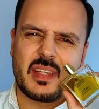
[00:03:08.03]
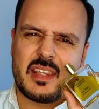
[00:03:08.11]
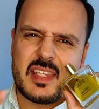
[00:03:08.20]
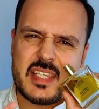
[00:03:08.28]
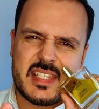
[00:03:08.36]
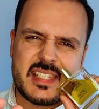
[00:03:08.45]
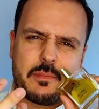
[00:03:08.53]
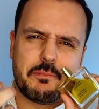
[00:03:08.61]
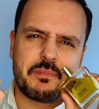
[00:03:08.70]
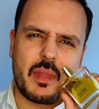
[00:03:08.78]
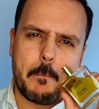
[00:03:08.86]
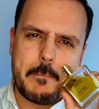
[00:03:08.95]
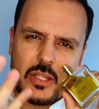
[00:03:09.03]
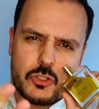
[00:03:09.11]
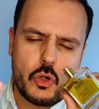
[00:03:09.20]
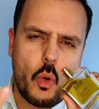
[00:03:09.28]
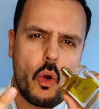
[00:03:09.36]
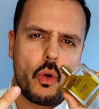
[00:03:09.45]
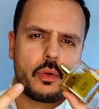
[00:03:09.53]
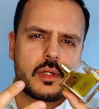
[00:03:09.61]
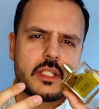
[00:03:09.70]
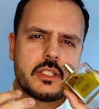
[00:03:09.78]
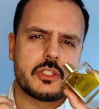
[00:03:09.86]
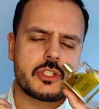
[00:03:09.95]
this bitter
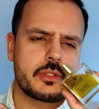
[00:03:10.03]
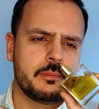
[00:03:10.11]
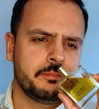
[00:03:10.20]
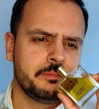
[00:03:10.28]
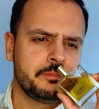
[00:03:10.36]
orange,